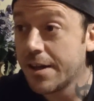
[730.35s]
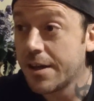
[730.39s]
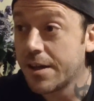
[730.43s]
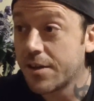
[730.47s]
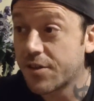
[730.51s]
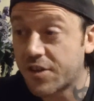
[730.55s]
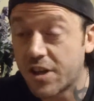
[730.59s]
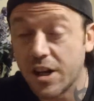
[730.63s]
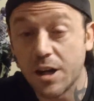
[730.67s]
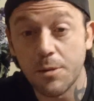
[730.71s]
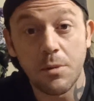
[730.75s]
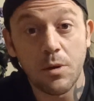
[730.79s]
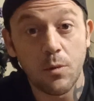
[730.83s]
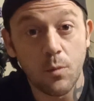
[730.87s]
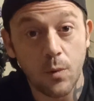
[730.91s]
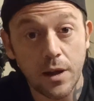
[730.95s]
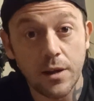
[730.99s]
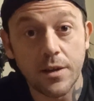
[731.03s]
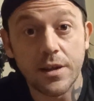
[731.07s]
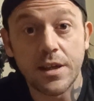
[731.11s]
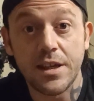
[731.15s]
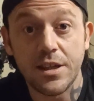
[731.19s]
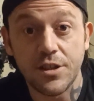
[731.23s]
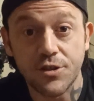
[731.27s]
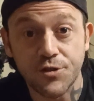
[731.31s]
It's going to be well
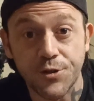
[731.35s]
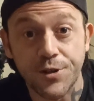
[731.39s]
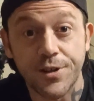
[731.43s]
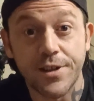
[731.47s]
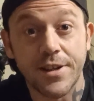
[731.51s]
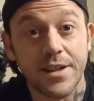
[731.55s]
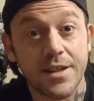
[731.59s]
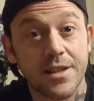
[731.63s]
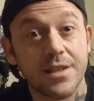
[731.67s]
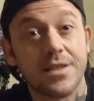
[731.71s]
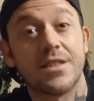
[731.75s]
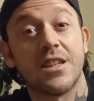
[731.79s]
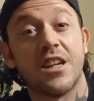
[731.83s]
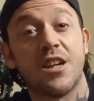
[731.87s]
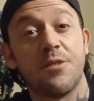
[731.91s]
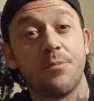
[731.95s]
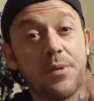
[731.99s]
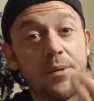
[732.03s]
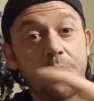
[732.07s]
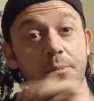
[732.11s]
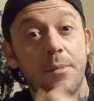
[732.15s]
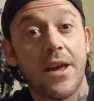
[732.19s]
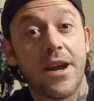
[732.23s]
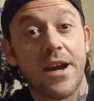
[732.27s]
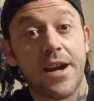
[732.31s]
heat treated. It's going to
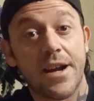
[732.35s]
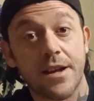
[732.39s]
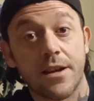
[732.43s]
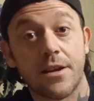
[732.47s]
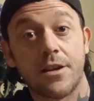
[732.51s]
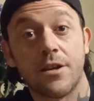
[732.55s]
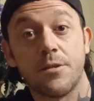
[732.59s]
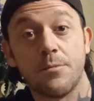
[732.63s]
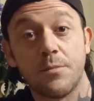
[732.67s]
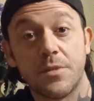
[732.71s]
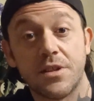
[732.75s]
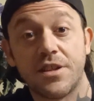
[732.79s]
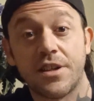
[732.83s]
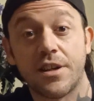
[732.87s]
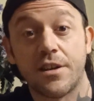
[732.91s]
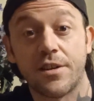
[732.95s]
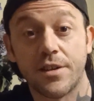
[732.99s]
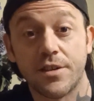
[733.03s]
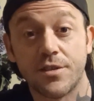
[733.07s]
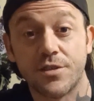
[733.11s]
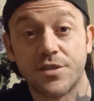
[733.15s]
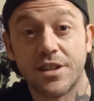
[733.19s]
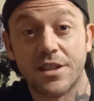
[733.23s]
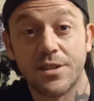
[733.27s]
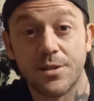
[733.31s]
be made out of good
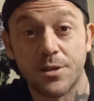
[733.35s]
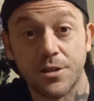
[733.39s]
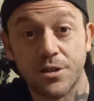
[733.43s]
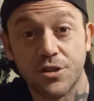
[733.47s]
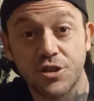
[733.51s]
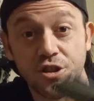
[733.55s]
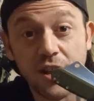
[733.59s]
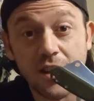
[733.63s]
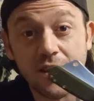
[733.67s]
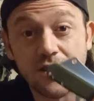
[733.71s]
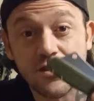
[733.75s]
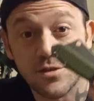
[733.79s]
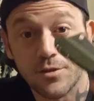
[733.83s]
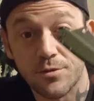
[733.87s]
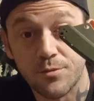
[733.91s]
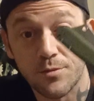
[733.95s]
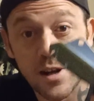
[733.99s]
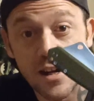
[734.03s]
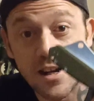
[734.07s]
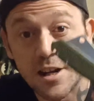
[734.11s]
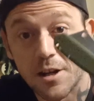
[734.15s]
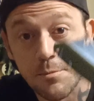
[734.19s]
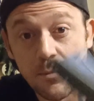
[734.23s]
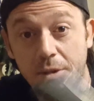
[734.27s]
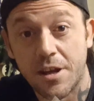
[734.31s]
materials, and they're just
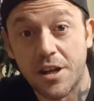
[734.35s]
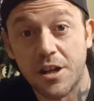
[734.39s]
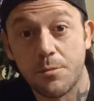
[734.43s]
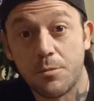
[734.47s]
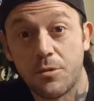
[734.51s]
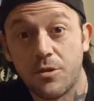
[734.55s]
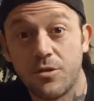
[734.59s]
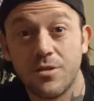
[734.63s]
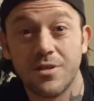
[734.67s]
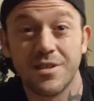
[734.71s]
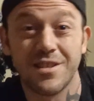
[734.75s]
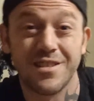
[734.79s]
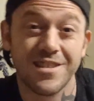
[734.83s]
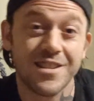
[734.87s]
recommendable.